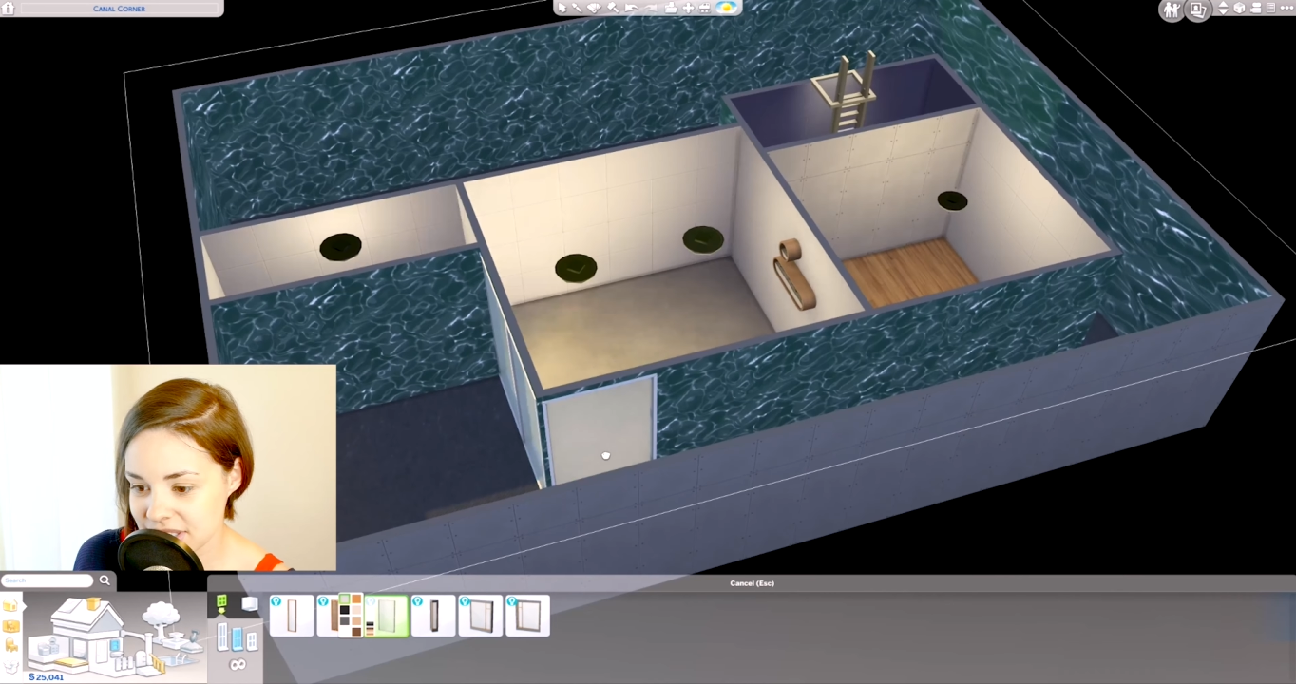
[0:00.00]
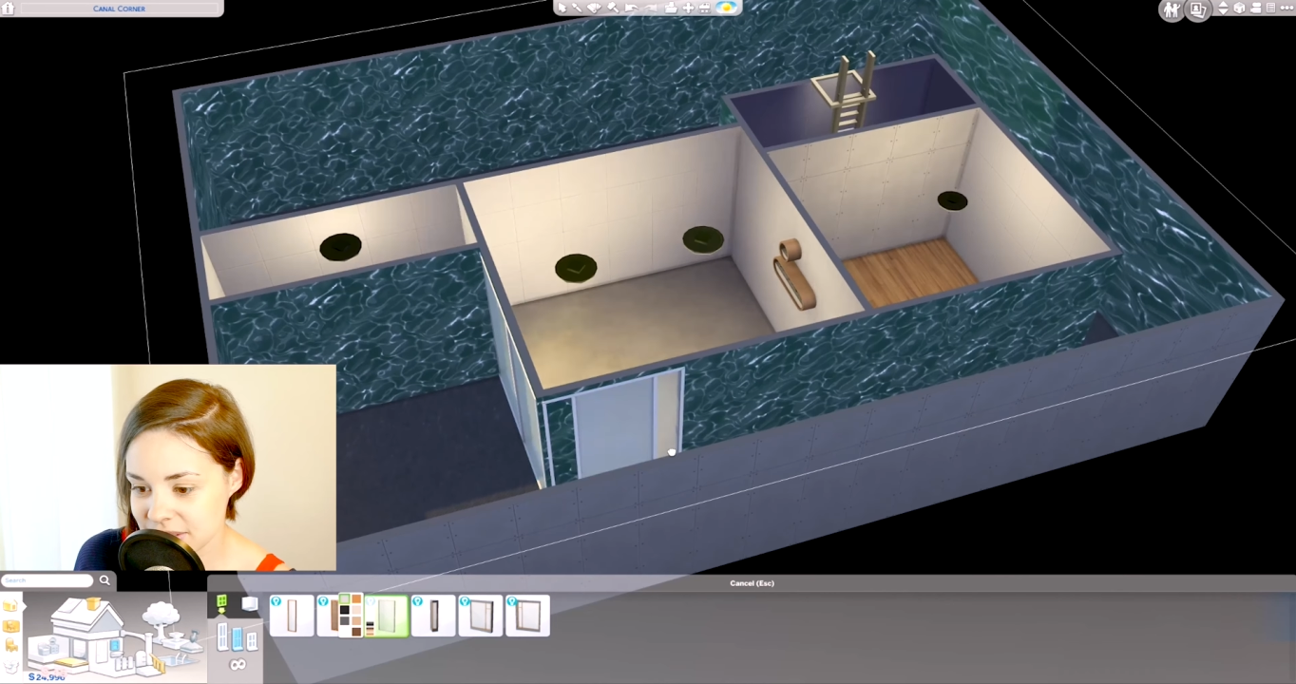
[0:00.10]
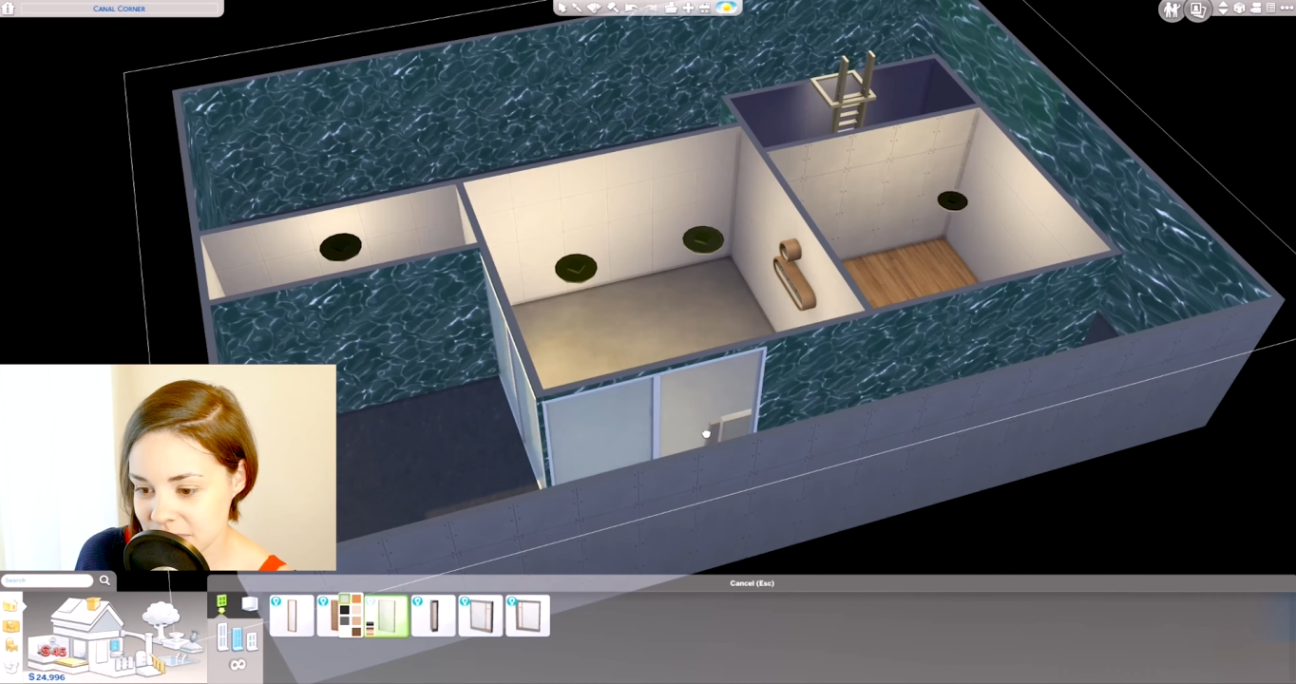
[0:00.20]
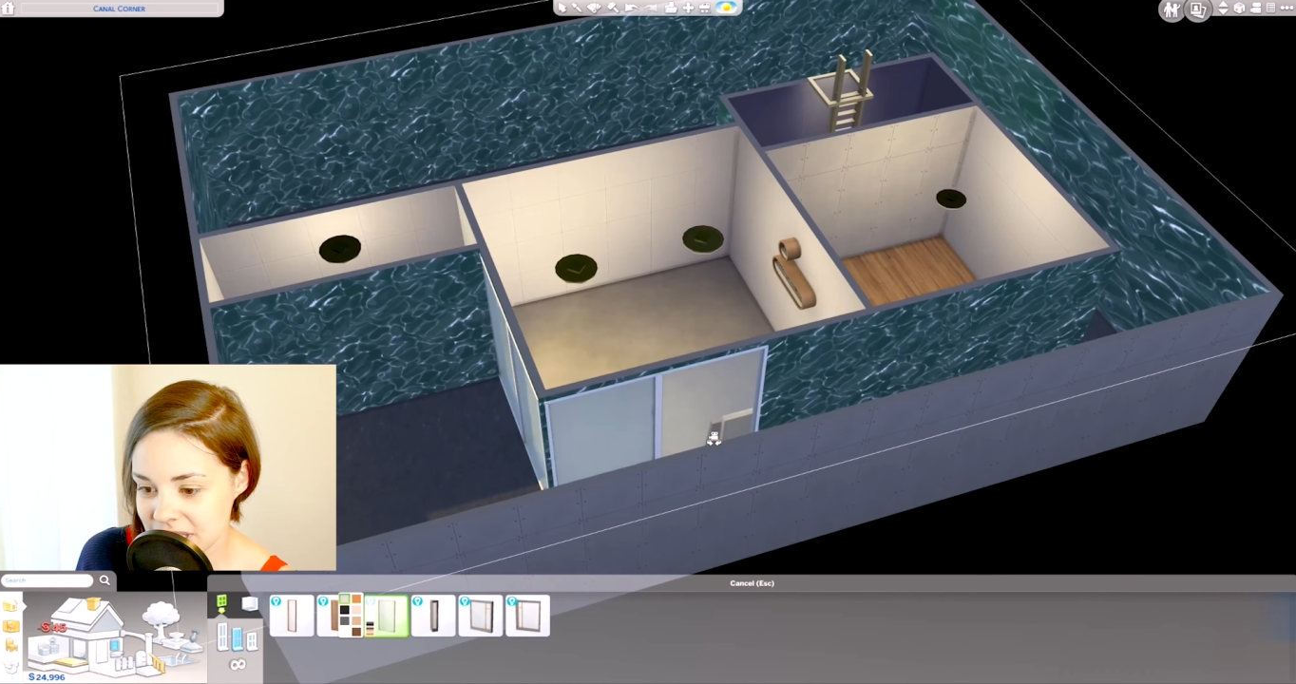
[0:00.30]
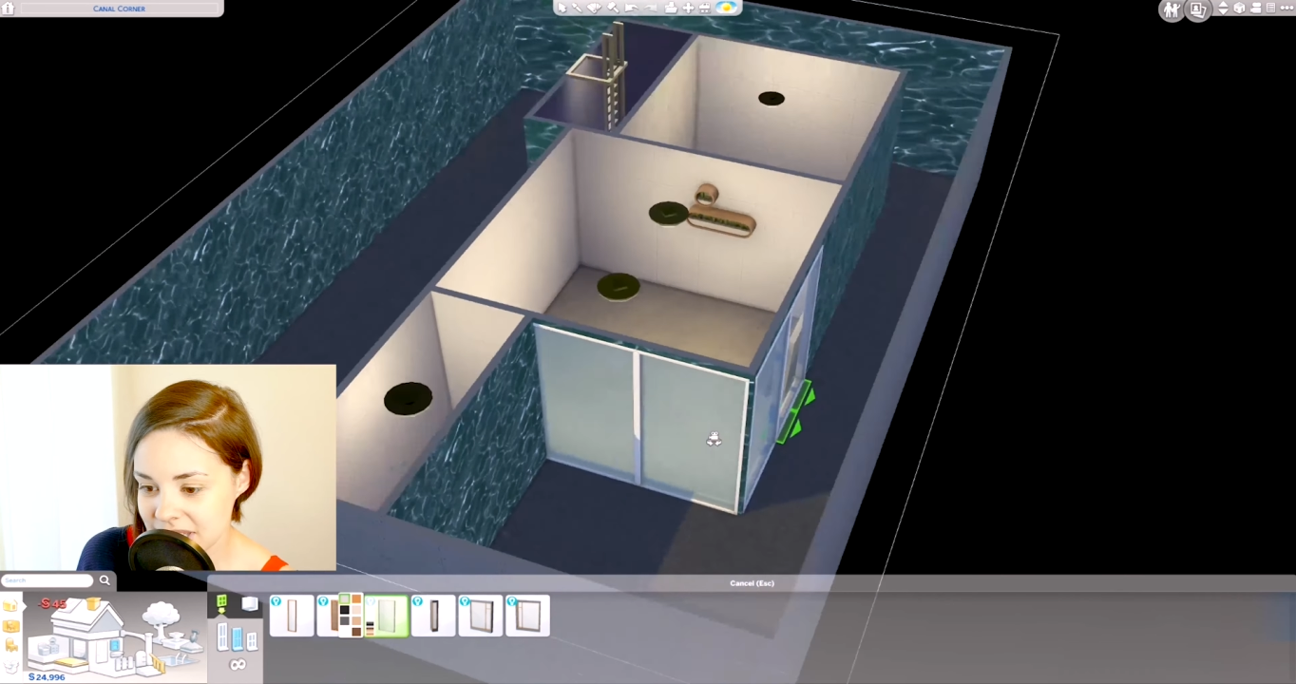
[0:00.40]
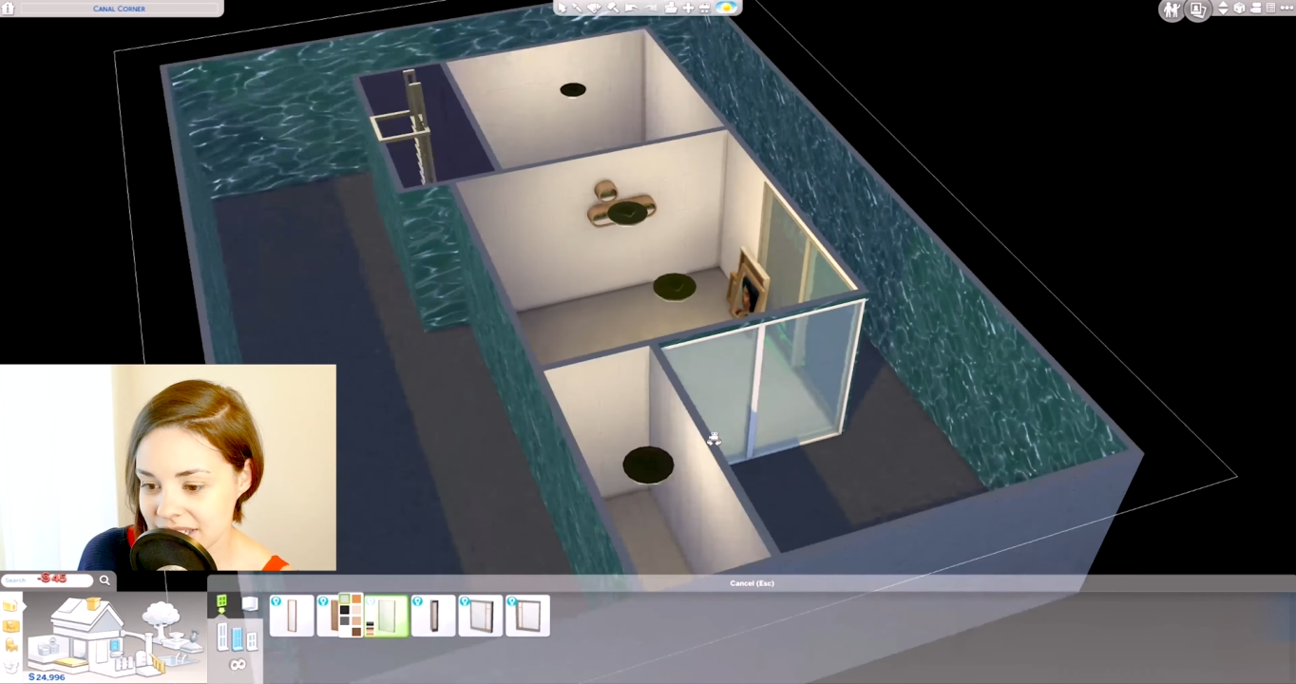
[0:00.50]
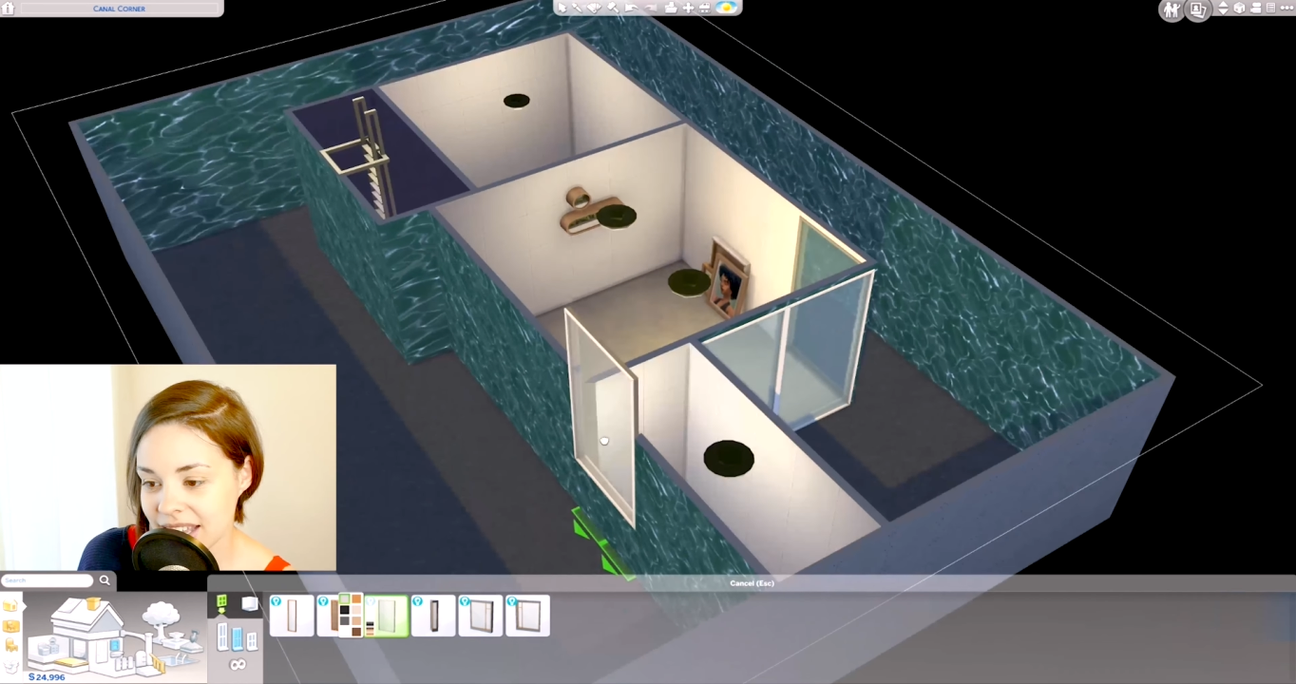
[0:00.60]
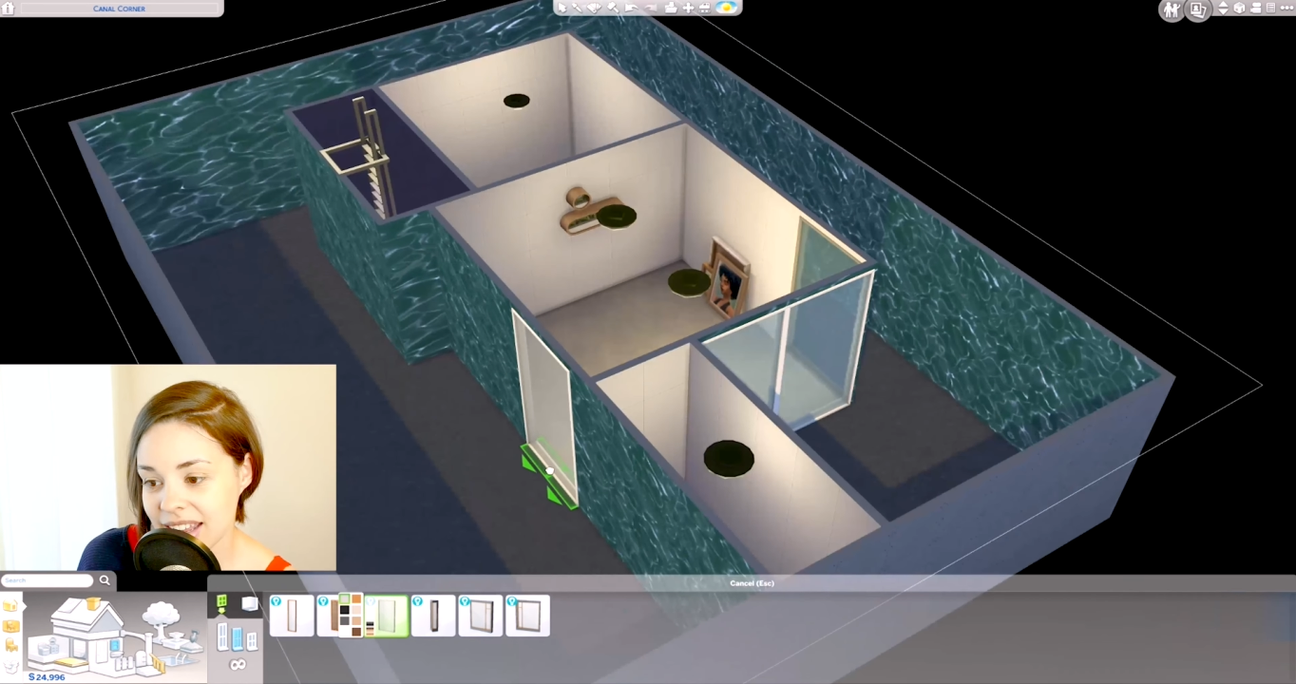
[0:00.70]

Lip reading: to be